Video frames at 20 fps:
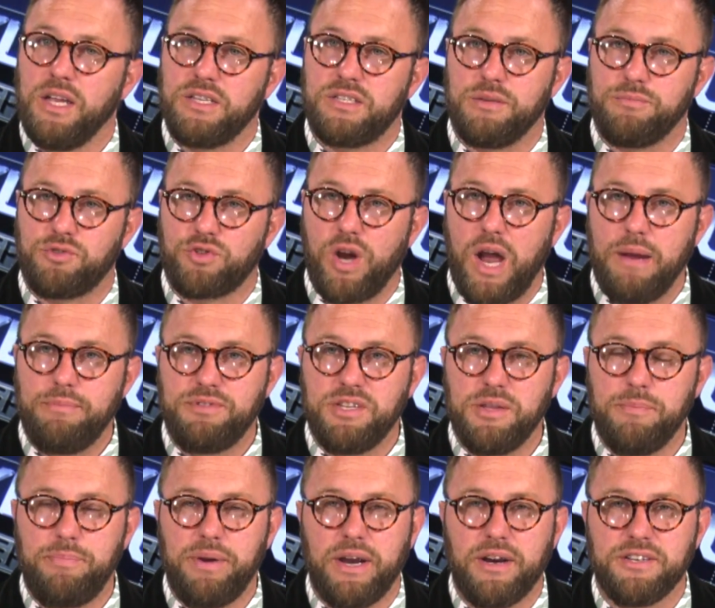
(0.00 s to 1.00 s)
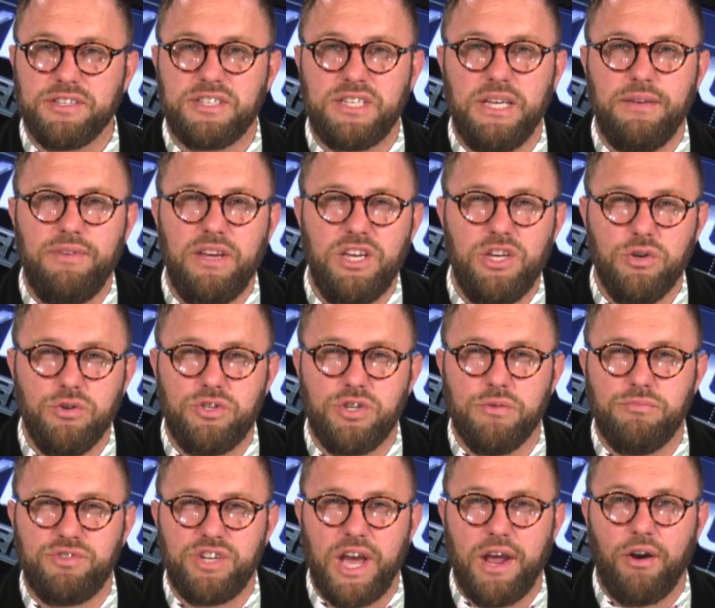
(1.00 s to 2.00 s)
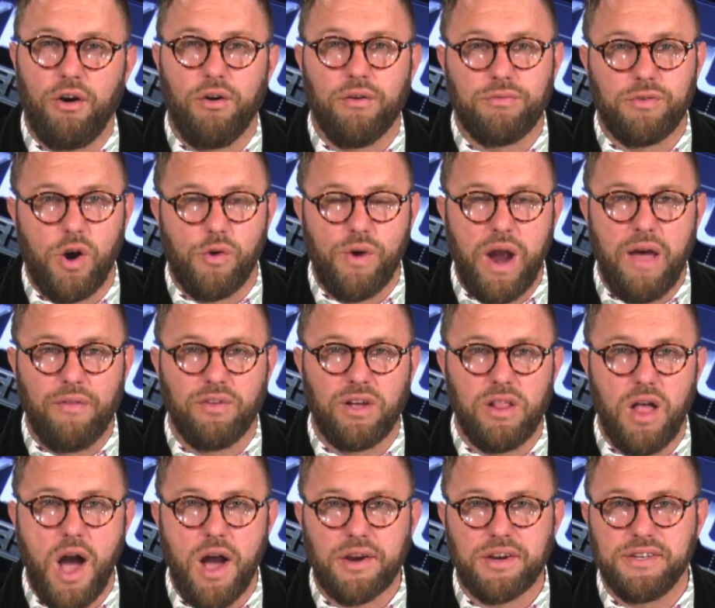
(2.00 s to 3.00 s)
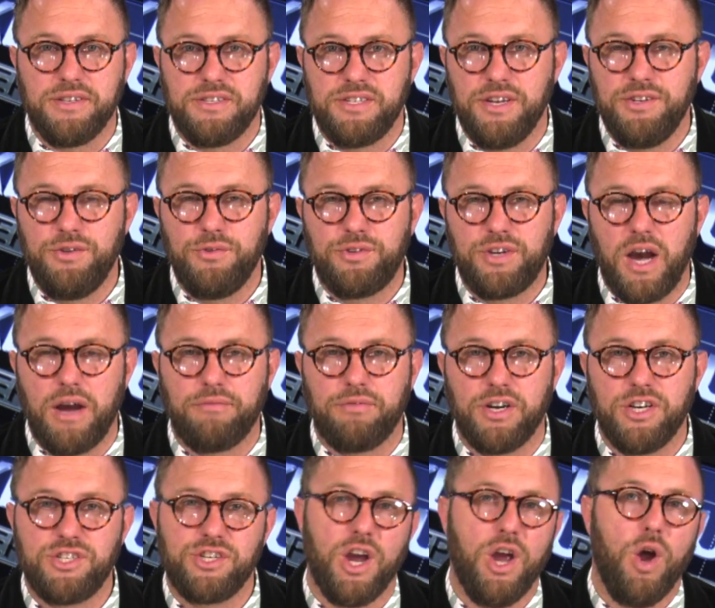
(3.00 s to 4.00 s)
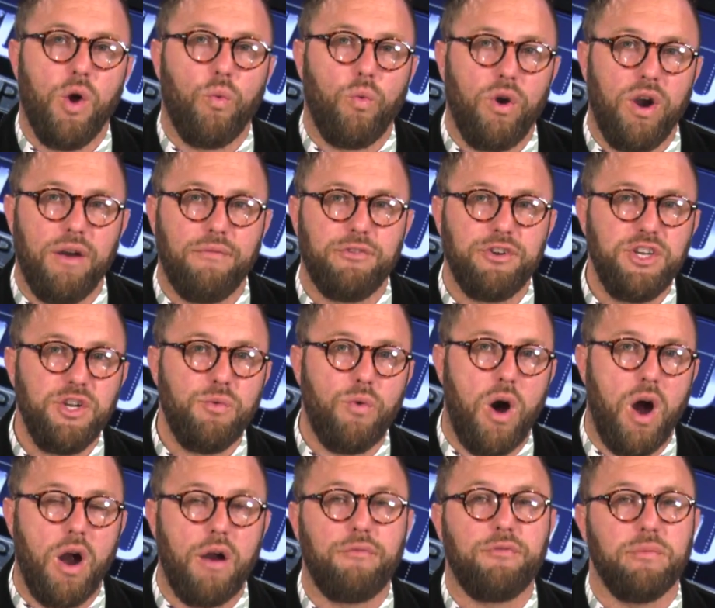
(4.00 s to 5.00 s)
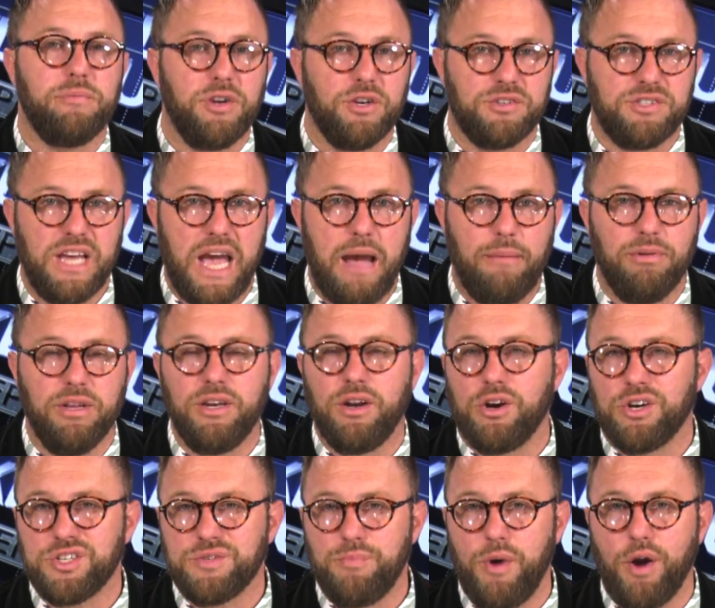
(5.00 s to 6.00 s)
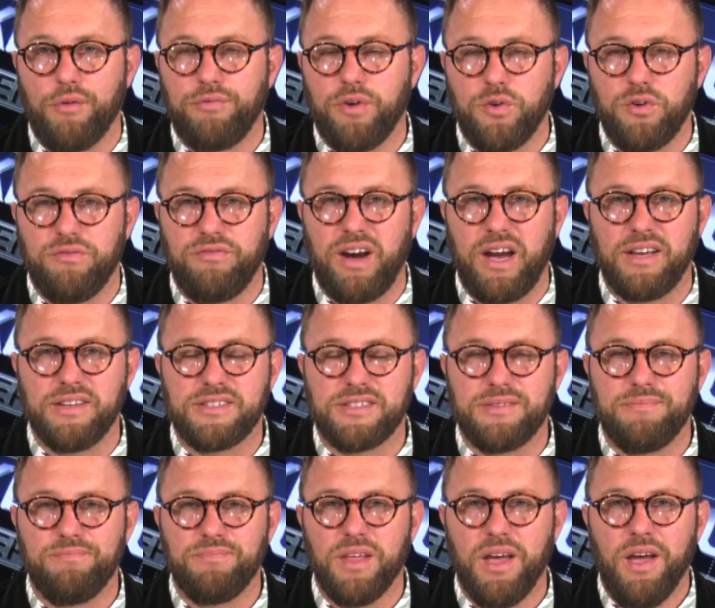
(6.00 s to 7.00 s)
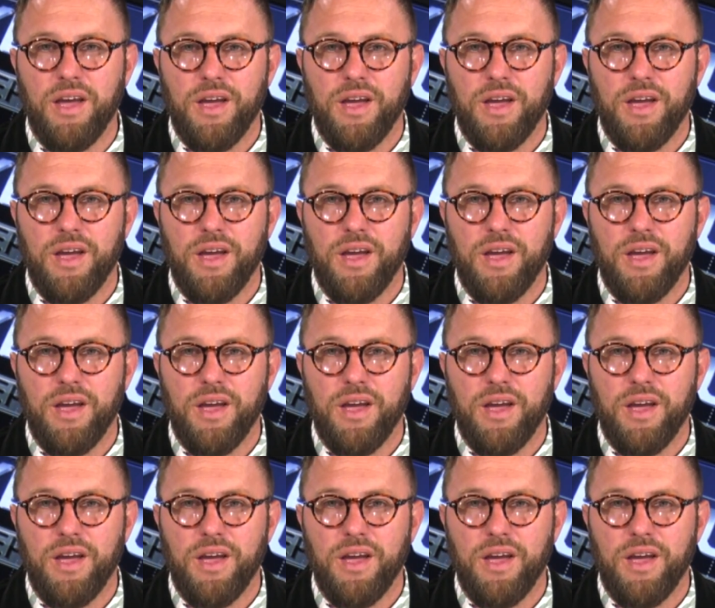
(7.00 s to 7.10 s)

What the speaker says: And subscribe to the Perris TV YouTube channel for around-the-clock continued coverage wherever you are from your tablet or smartphone device.